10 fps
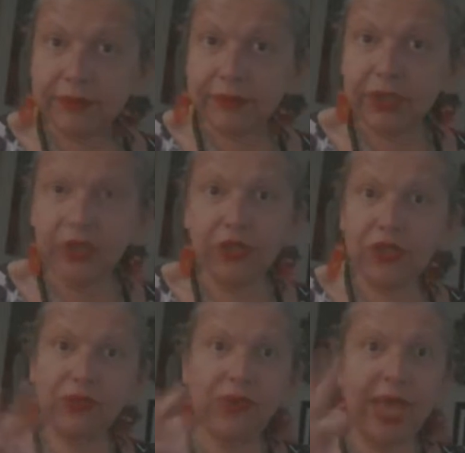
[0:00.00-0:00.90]
You know,
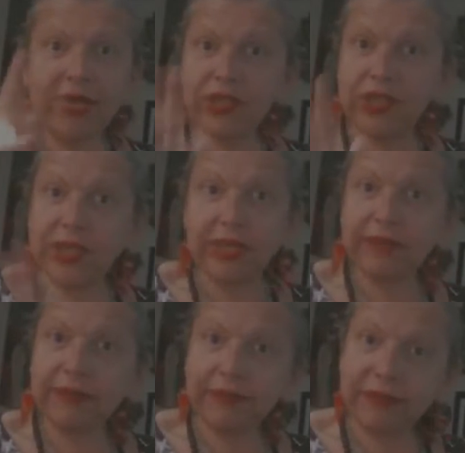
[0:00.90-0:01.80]
just writing shit.
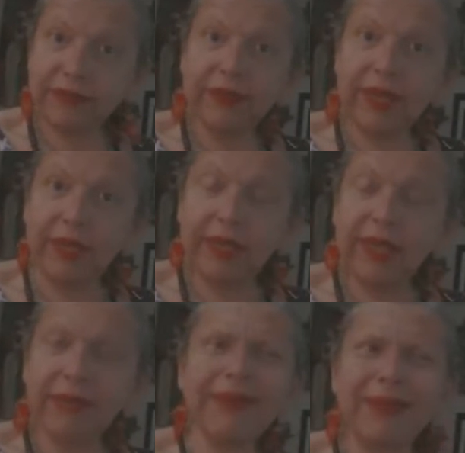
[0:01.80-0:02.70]
Like,
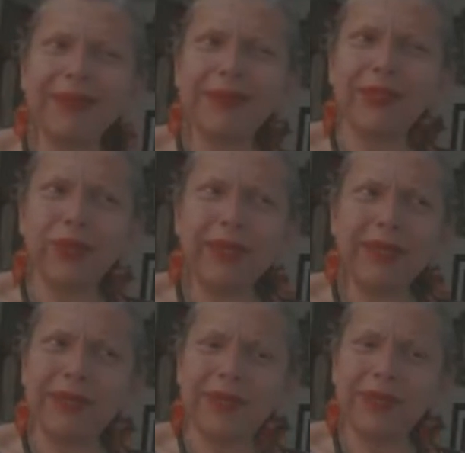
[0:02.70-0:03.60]
like you know, I think it was 20
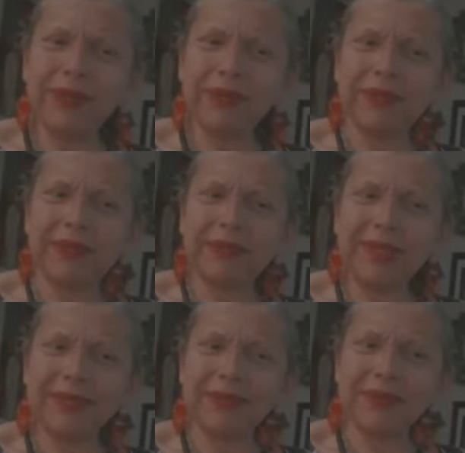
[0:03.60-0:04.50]
years ago. That,
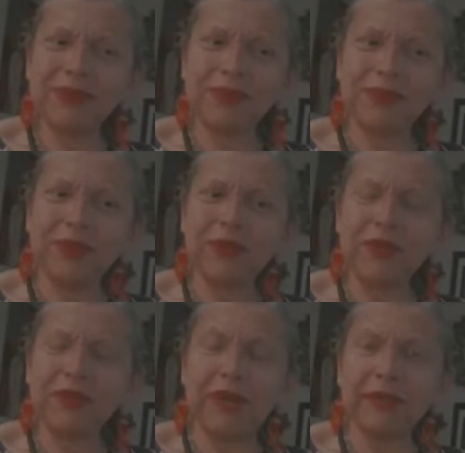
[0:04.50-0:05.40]
that's we,
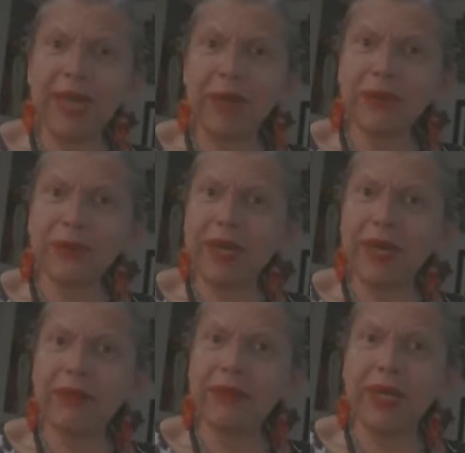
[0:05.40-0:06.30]
we found out who we
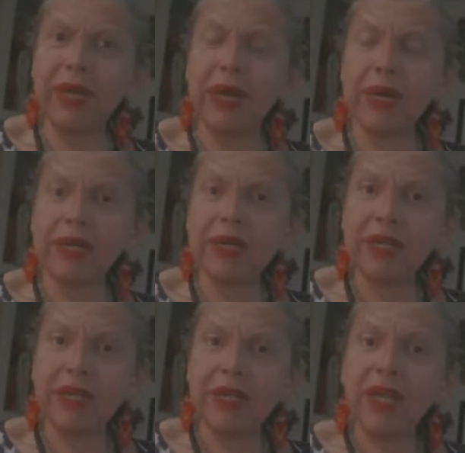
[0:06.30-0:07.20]
are, who they are.
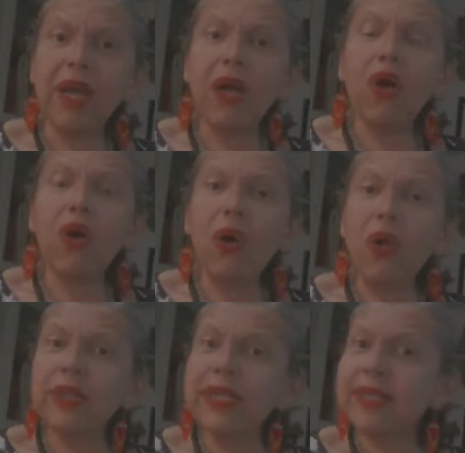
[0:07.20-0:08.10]

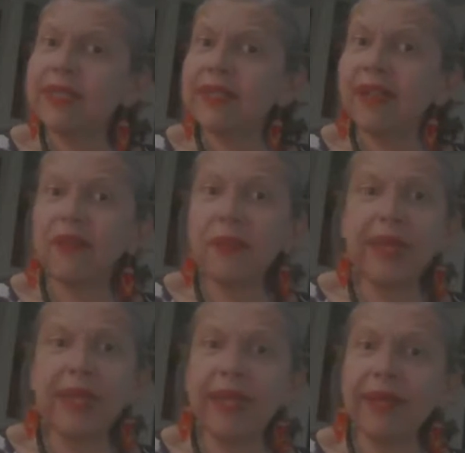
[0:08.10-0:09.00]
All these stuff. I
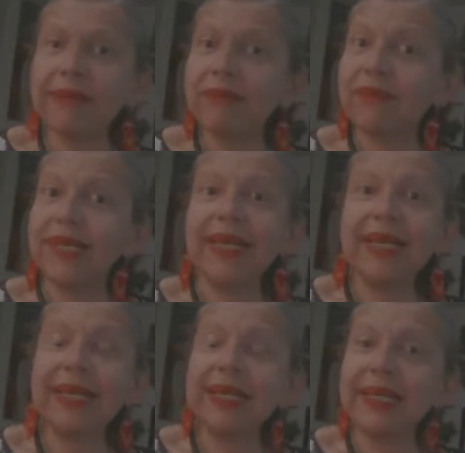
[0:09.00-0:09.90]
mean, like,
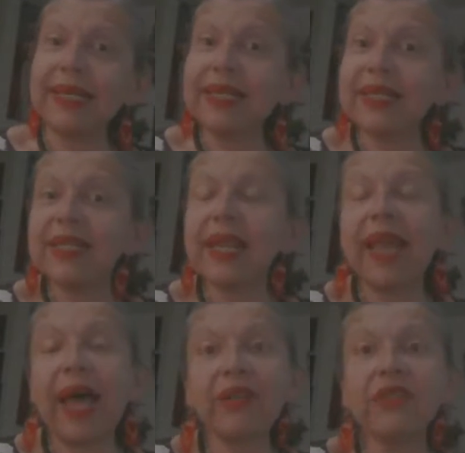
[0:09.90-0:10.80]
it, there's a
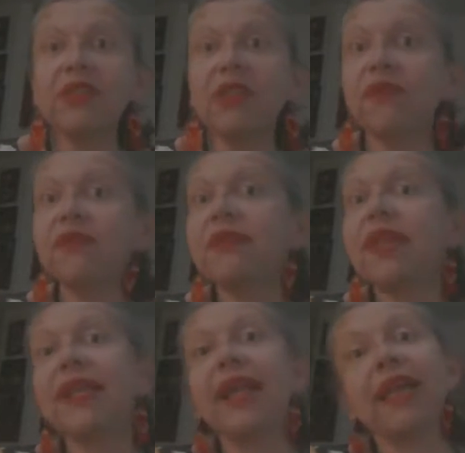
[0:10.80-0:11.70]
lot of stuff
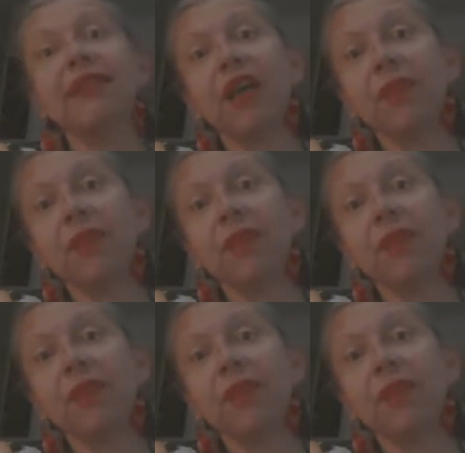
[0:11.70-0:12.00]
that it has not